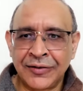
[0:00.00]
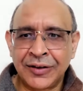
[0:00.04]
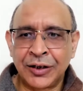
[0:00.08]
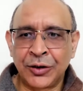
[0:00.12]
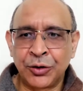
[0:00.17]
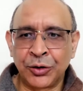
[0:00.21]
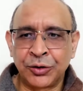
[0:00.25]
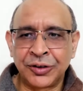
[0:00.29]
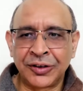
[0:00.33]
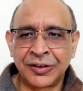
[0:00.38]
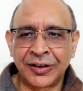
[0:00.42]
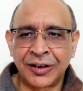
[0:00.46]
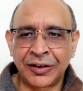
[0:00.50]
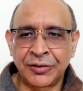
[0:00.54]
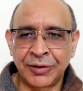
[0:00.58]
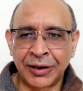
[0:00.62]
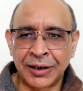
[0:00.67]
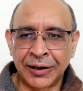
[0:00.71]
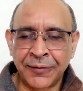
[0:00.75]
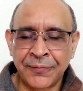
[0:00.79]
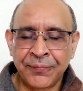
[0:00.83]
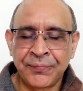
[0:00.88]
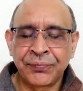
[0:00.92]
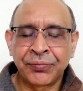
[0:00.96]
the doses as well.
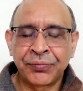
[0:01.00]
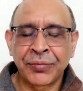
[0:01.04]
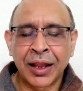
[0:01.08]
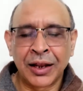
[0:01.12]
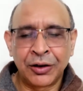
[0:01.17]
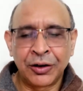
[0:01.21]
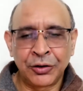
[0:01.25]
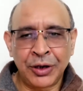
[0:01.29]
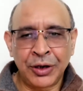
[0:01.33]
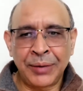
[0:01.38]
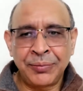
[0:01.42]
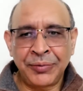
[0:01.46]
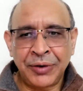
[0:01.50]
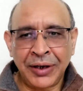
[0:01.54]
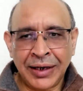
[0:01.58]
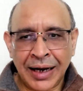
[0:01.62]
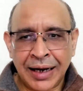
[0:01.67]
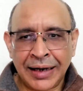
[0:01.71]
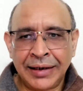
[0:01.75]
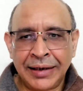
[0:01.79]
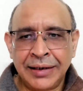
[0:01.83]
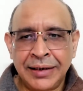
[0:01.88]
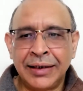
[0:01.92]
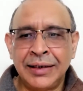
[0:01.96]
So I'm saying
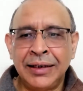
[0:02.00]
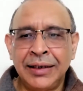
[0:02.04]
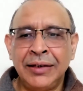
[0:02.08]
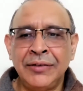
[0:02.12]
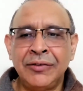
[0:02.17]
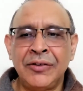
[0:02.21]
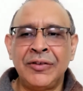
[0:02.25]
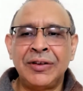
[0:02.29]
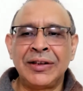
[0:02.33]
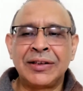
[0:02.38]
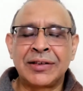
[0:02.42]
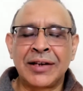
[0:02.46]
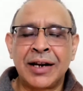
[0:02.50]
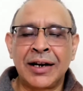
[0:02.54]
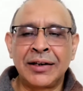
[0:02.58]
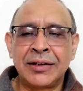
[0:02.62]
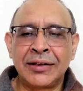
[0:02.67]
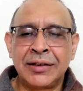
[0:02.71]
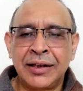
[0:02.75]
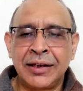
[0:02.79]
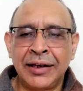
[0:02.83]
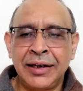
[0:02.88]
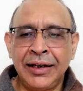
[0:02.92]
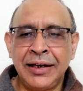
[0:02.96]
ideally, we will
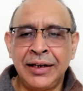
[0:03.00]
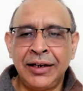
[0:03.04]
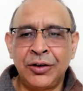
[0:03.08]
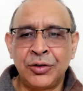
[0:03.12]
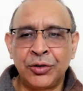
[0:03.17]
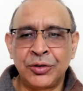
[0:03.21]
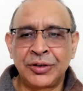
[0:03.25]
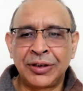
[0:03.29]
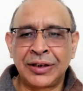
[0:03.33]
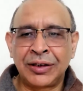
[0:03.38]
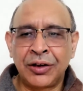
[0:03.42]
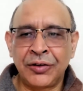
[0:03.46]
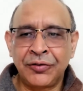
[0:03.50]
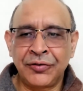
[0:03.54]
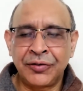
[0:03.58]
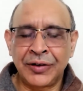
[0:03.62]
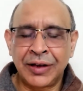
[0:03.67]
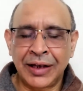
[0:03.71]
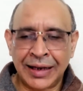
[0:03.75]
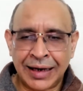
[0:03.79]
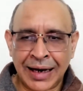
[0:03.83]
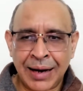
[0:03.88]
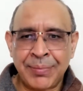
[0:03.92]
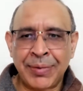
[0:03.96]
start 3 doses of
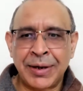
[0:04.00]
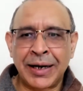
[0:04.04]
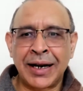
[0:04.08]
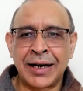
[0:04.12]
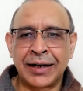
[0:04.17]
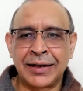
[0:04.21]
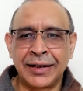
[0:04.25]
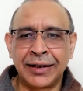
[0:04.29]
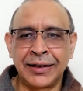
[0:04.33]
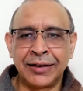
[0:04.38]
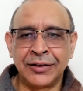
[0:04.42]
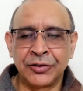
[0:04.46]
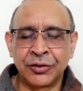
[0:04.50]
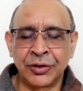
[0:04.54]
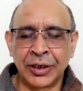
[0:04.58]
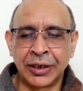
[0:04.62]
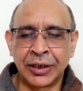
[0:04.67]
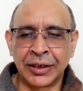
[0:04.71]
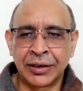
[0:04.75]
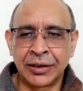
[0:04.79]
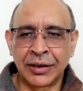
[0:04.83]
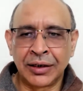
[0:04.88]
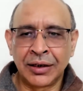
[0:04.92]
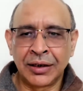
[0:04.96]
rapid acting
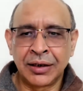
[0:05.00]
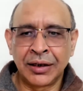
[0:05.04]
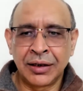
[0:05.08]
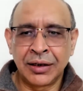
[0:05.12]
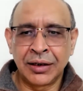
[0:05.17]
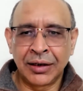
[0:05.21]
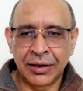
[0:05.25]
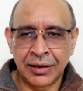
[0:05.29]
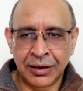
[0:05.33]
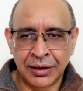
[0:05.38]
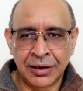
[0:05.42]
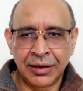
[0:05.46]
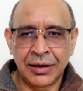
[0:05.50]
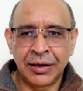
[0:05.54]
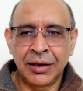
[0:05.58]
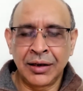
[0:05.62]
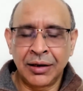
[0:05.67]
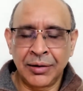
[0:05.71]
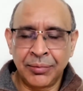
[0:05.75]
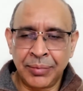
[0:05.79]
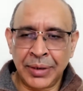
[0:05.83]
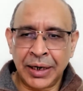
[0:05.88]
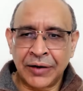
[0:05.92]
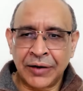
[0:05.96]
insulin.
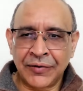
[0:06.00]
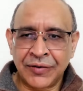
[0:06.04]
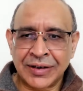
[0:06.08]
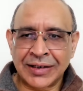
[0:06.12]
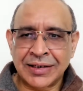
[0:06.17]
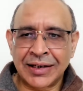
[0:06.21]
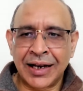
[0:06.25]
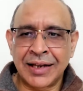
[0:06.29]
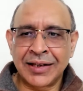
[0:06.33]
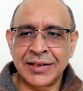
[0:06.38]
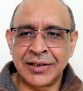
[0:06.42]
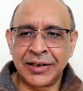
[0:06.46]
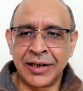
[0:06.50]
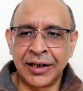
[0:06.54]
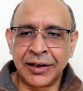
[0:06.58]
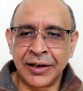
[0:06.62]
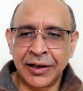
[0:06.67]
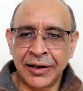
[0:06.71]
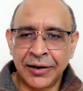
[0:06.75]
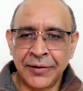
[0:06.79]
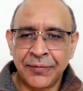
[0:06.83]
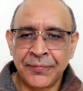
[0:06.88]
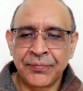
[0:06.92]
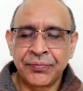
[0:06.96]
Breakfast, lunch,
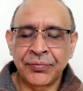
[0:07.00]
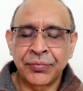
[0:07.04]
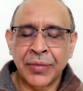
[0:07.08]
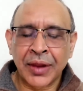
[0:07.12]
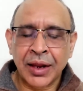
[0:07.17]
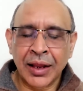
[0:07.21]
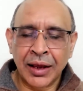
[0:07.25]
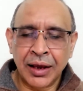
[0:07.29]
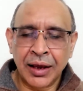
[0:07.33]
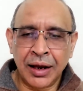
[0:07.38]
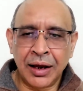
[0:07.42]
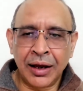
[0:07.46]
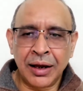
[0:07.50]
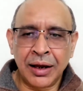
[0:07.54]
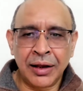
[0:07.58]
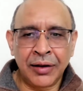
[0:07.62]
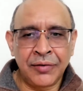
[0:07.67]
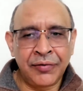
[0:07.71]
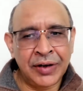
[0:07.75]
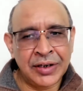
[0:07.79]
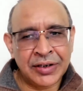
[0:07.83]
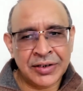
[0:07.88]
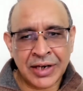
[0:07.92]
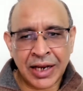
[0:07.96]
dinner,
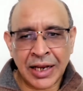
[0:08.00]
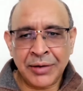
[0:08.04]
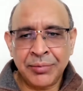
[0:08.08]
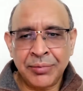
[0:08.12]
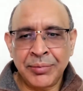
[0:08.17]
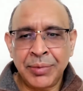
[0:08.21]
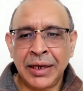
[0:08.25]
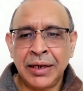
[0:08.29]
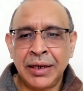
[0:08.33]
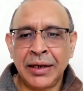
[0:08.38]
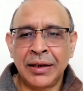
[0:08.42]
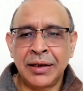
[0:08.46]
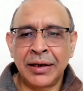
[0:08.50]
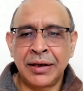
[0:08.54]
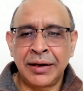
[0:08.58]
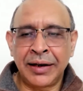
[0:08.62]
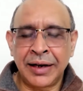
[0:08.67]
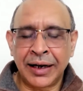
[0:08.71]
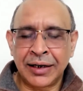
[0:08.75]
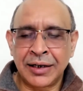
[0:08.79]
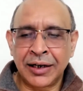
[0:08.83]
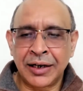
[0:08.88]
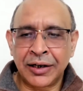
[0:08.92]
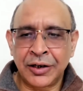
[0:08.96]
which can be
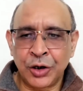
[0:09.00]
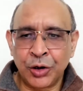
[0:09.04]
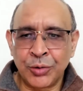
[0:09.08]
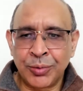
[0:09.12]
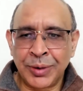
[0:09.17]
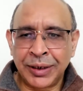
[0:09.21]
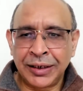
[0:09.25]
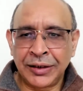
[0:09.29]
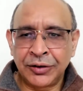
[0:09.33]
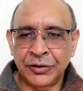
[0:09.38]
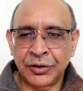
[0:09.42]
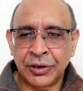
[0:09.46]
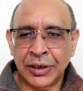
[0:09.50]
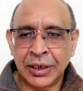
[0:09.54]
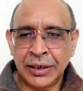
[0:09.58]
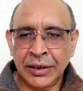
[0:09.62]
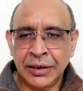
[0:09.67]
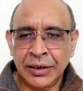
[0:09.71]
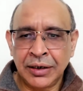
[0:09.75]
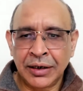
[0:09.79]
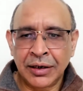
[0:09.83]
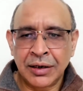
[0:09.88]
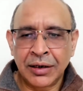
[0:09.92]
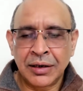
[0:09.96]
regular human
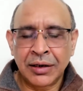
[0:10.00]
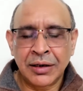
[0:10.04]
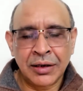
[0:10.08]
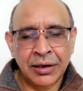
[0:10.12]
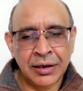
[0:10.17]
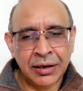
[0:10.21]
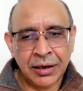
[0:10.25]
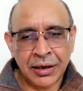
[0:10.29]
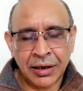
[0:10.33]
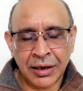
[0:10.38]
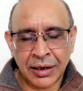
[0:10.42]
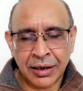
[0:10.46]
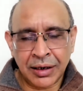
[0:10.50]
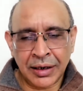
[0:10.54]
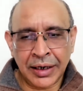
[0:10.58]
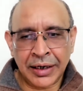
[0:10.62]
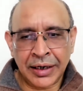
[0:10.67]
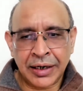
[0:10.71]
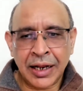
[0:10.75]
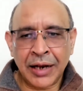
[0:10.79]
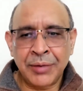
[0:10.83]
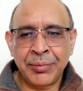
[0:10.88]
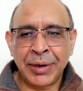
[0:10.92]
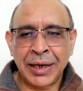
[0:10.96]
insulin. It
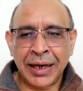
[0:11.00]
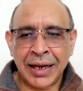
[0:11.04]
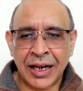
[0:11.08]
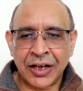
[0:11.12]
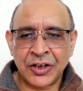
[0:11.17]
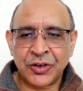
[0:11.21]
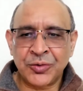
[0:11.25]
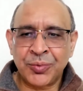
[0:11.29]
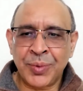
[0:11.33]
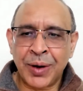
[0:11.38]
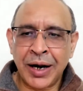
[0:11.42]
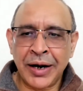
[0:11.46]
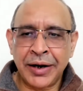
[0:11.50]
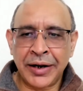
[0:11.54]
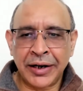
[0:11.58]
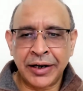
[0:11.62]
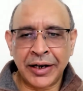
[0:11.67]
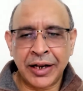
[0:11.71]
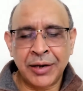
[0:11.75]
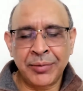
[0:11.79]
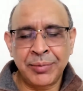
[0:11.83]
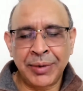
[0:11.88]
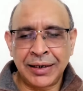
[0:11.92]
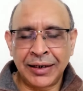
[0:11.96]
can be aspart, it
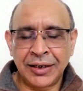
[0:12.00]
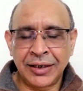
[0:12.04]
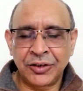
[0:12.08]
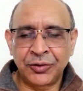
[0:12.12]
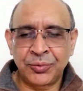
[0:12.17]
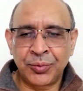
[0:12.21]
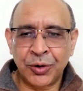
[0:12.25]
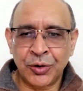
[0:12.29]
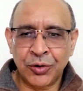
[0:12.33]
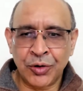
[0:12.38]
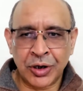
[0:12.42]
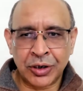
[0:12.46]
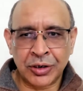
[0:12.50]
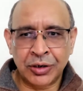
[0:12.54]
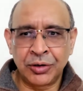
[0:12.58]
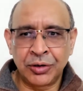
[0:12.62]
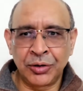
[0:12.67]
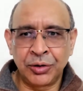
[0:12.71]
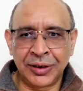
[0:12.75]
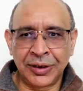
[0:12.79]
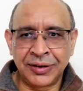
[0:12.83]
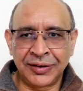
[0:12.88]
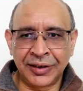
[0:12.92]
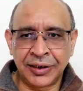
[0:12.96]
can be lispro or
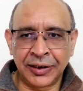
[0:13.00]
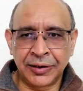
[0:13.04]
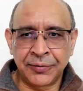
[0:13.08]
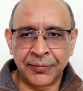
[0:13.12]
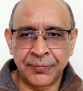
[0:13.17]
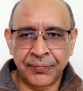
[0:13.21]
glulicin.